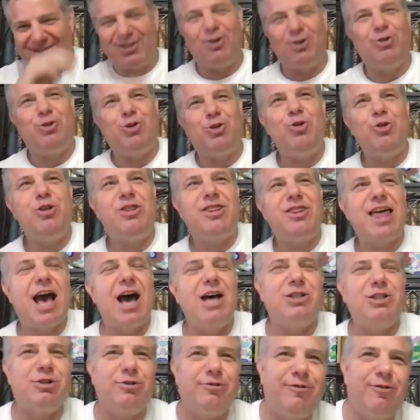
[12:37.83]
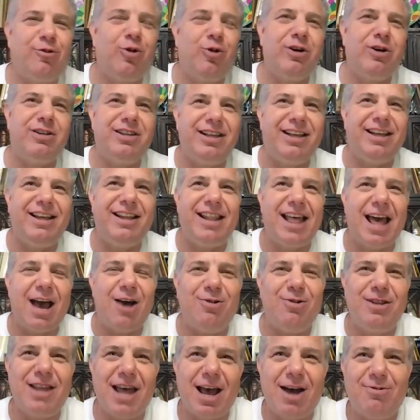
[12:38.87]
So 2014
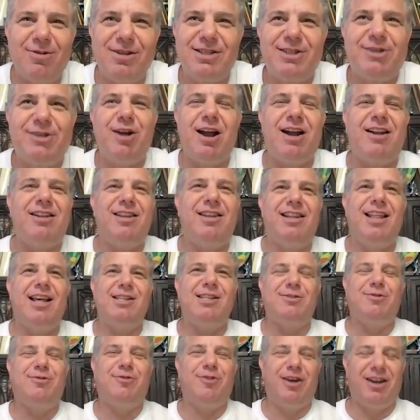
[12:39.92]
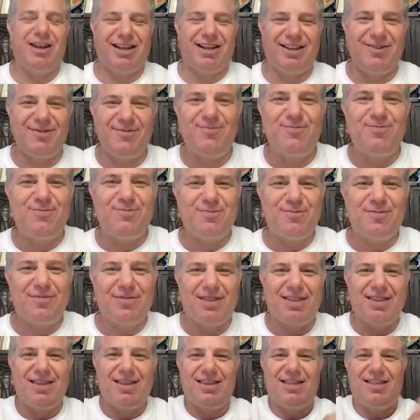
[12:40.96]
that was erected. That's funny.
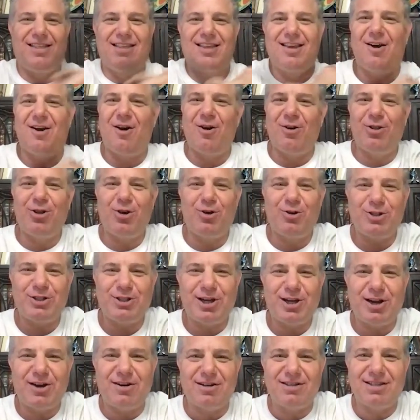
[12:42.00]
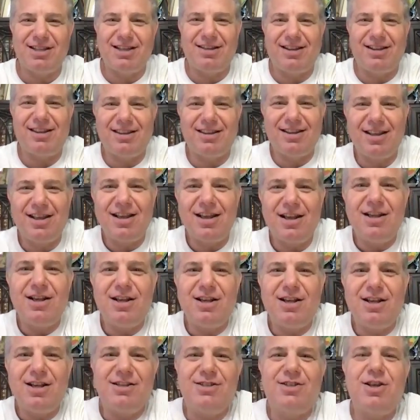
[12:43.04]
All those years. And
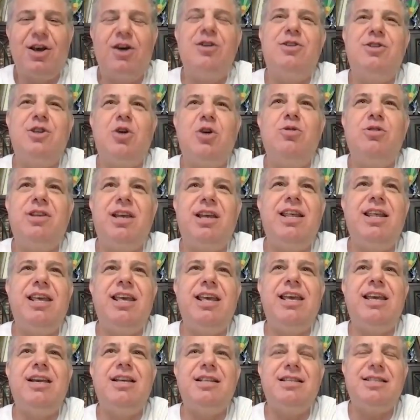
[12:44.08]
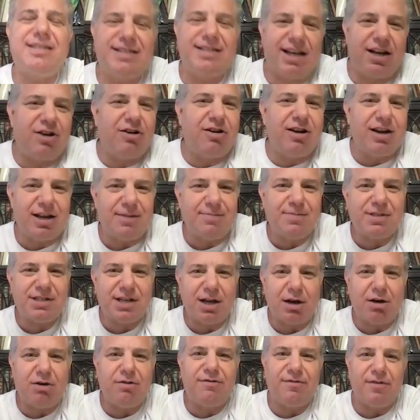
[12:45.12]
so did he consider
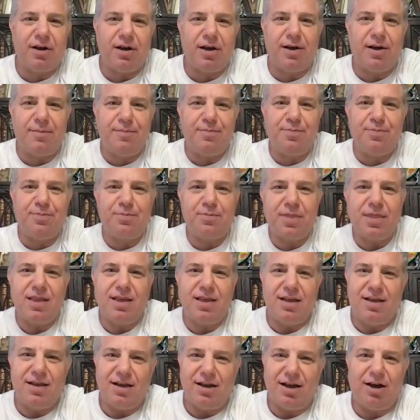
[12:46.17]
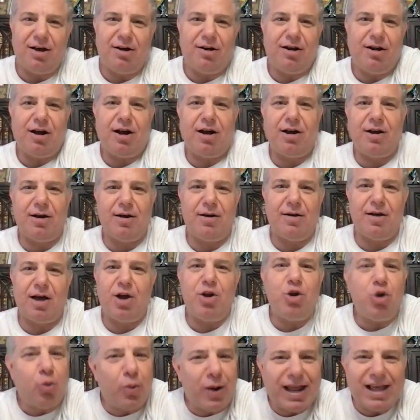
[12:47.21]
himself a
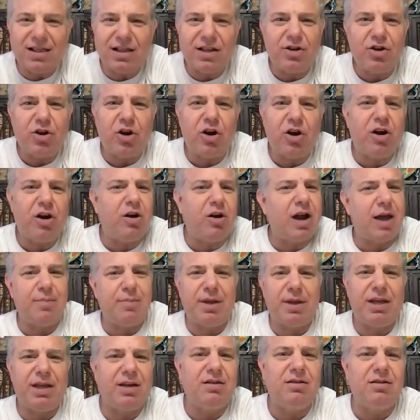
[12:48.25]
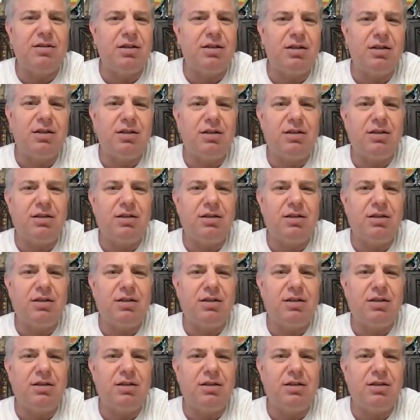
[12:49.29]
New Englander? I mean,